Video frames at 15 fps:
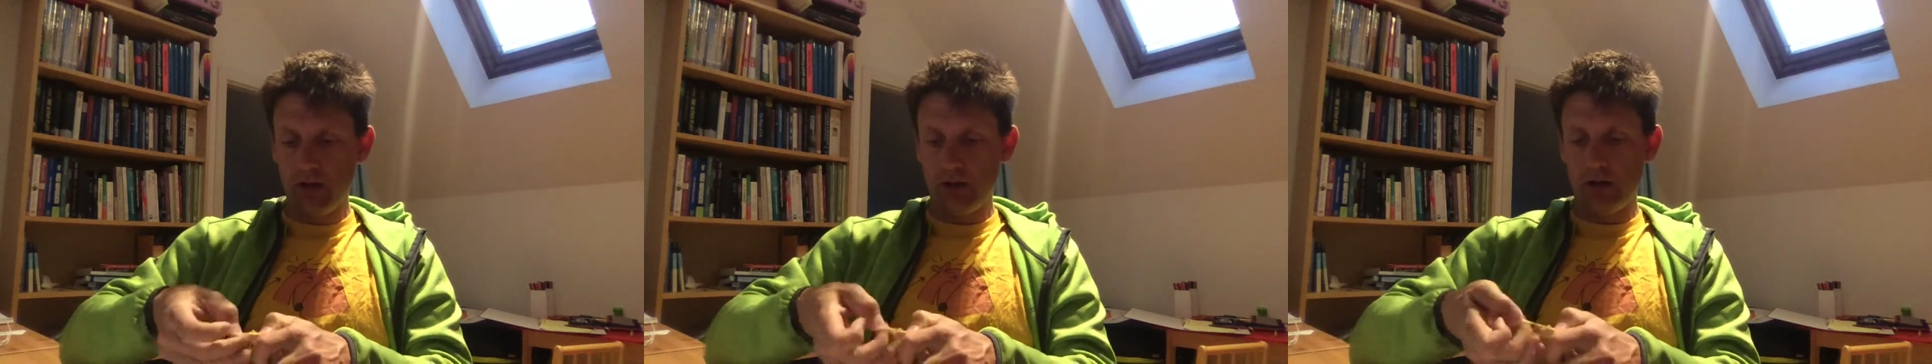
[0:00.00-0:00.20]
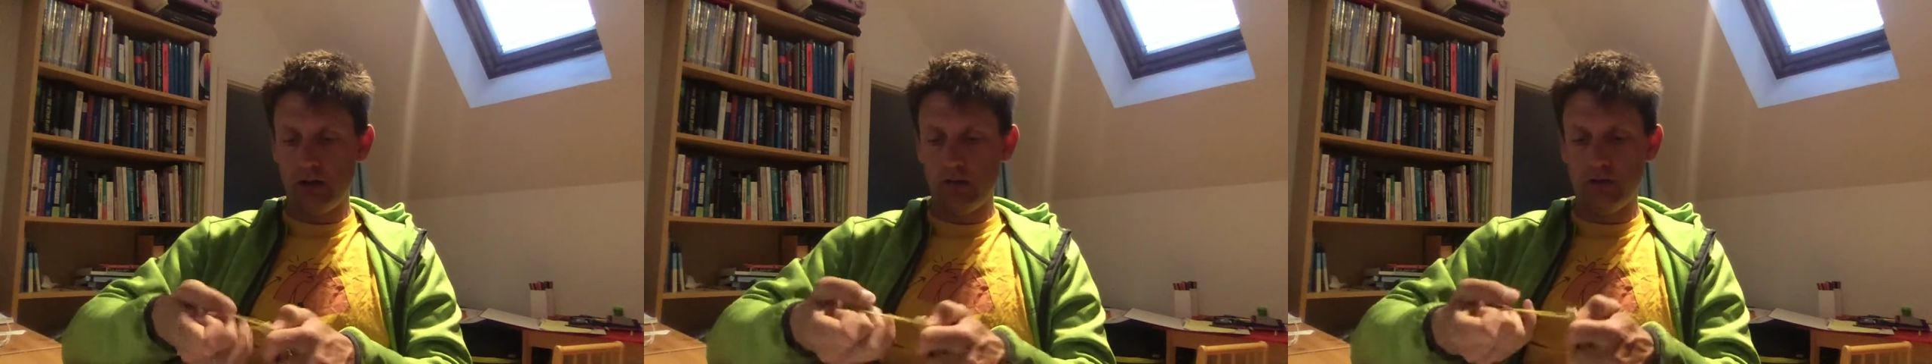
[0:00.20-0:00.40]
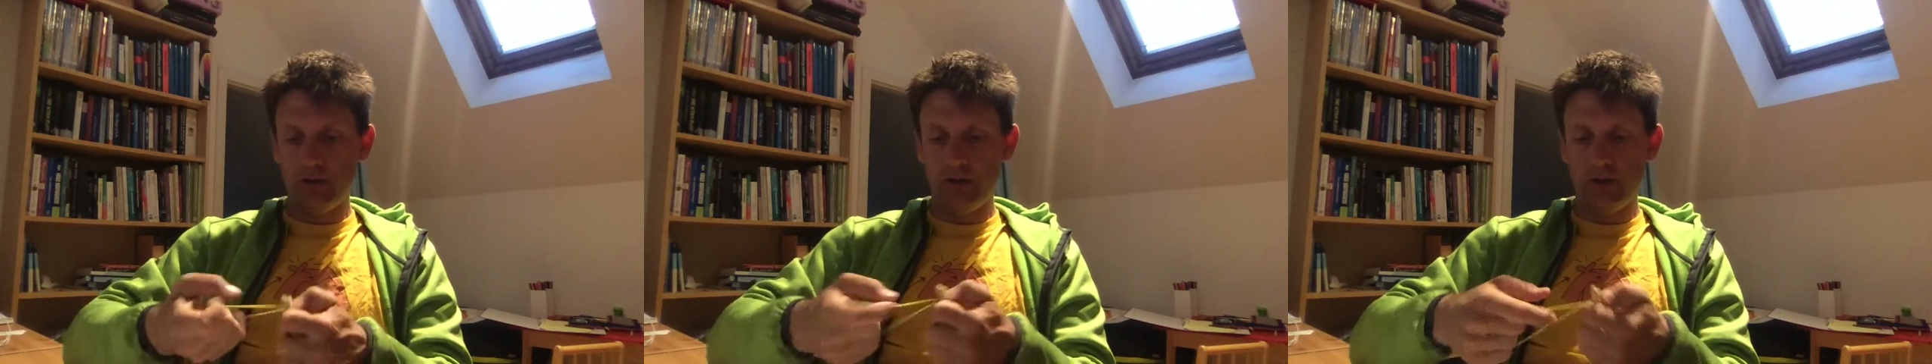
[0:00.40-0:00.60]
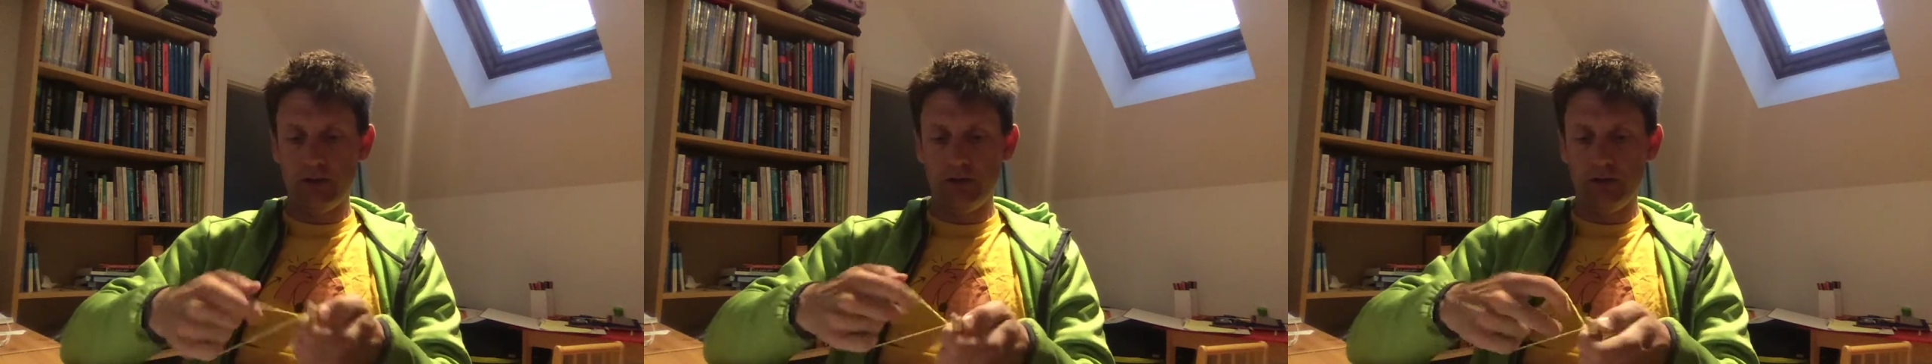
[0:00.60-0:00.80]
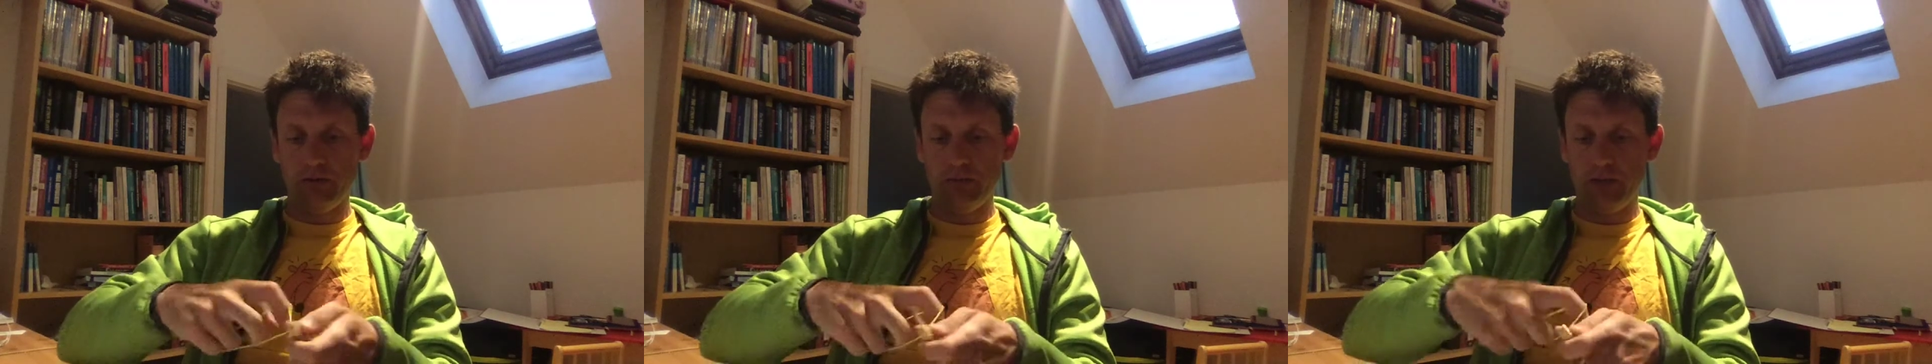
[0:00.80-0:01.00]
and I'm going to
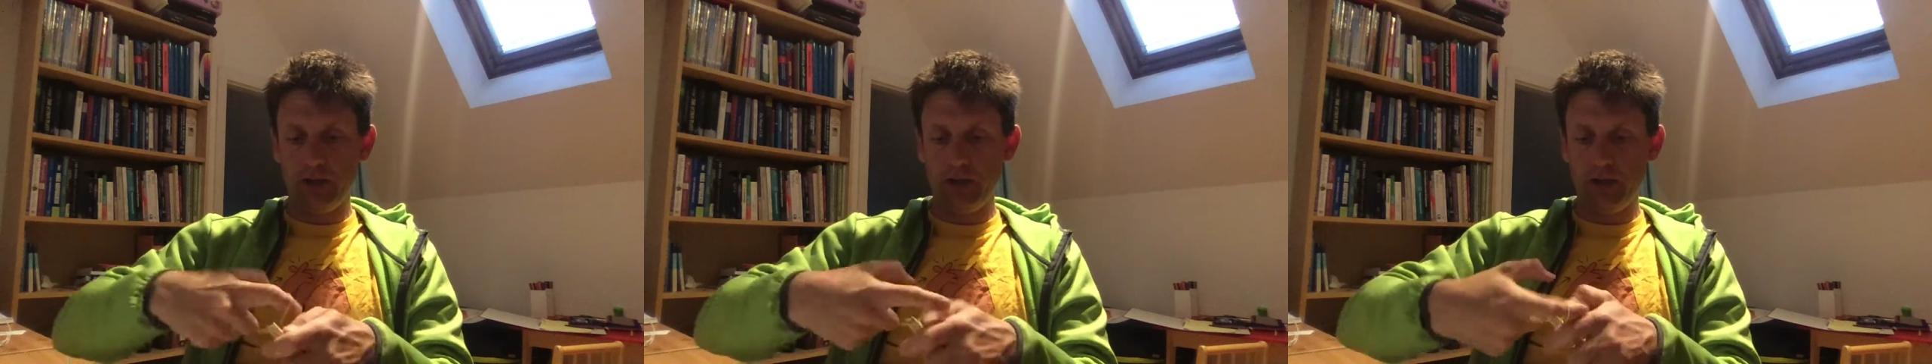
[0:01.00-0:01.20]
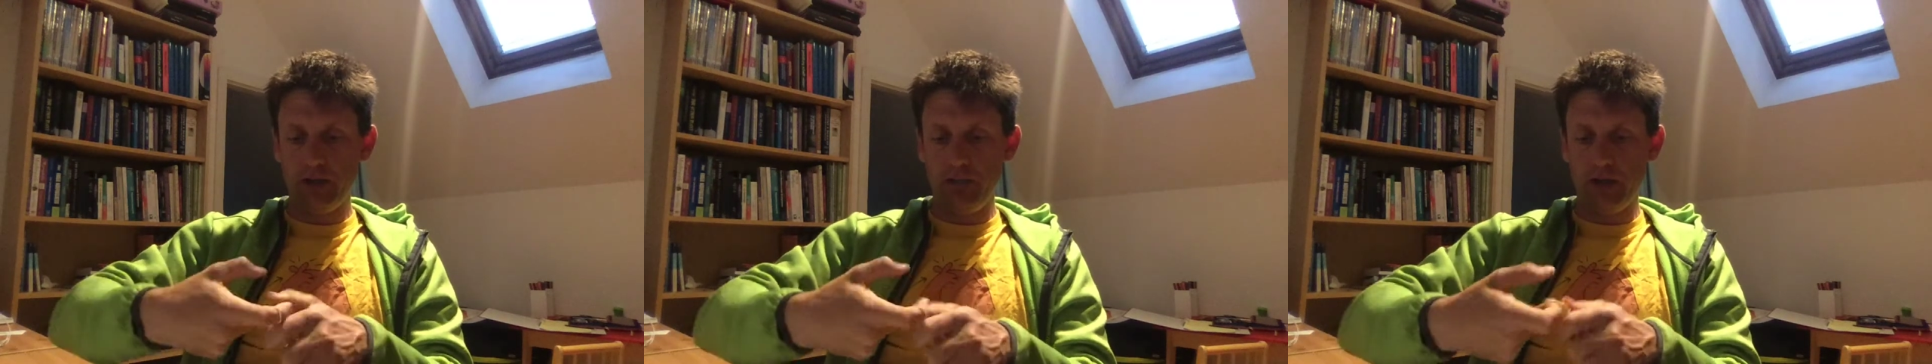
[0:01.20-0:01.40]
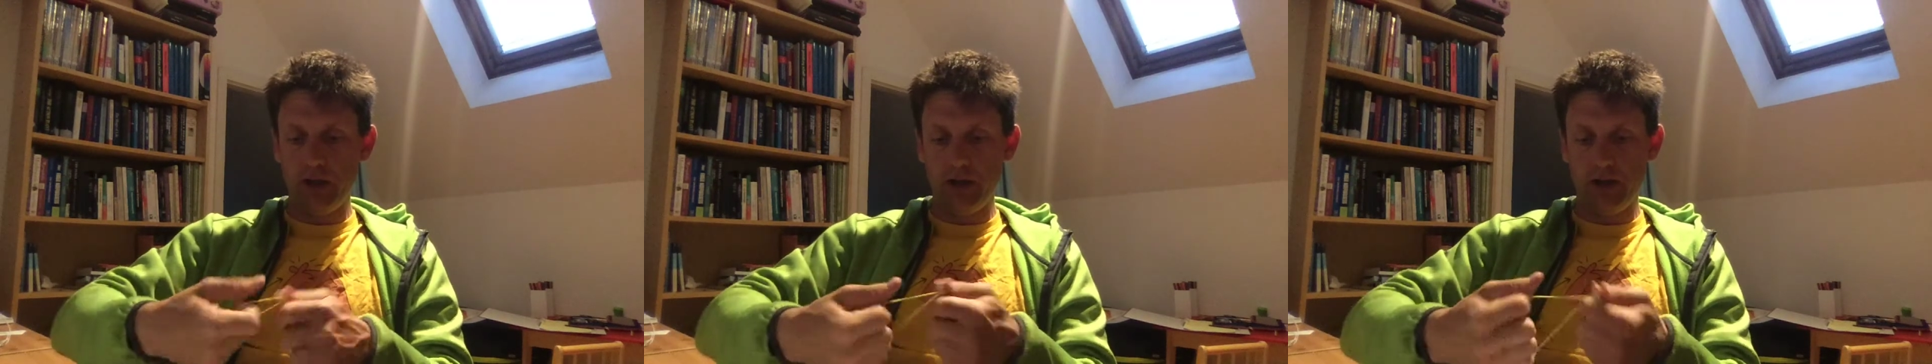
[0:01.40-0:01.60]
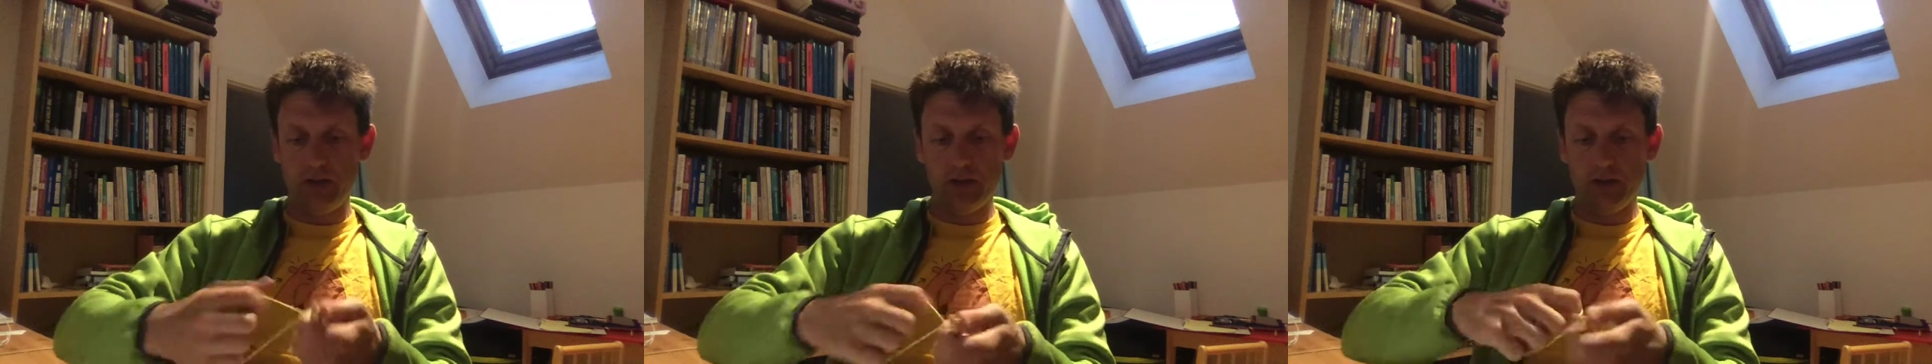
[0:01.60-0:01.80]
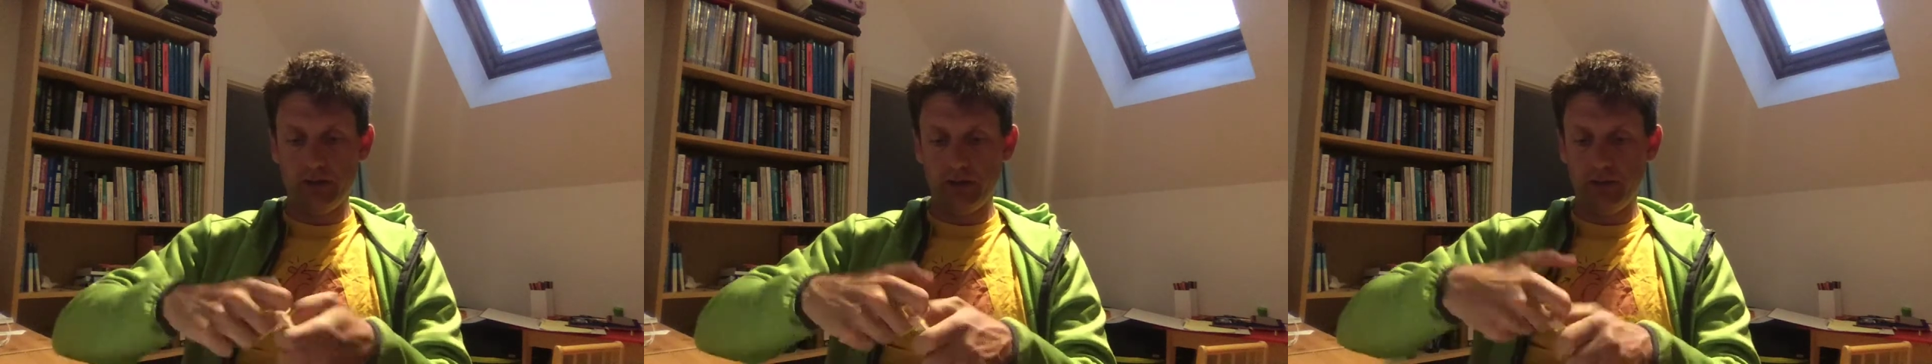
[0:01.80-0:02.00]
take some lucky
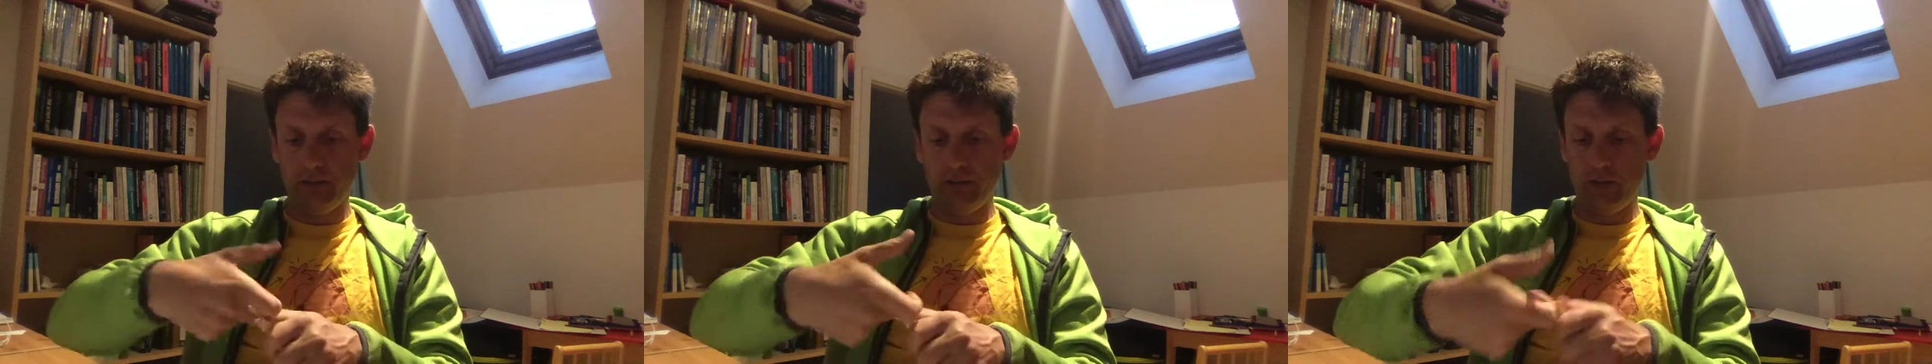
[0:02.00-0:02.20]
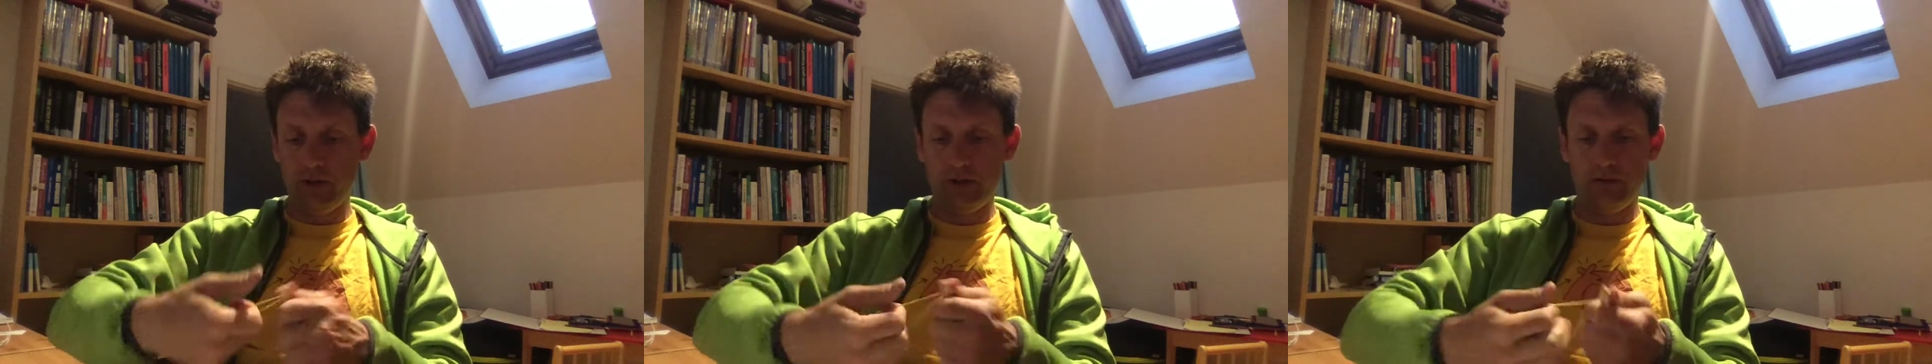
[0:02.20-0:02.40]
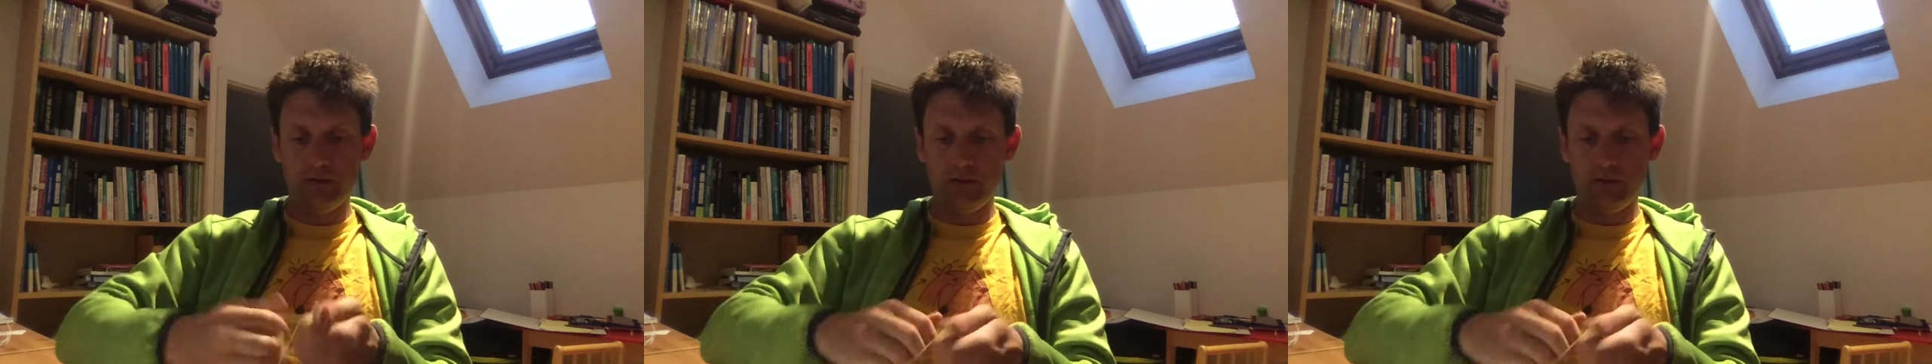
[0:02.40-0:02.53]
bands, elastic bands,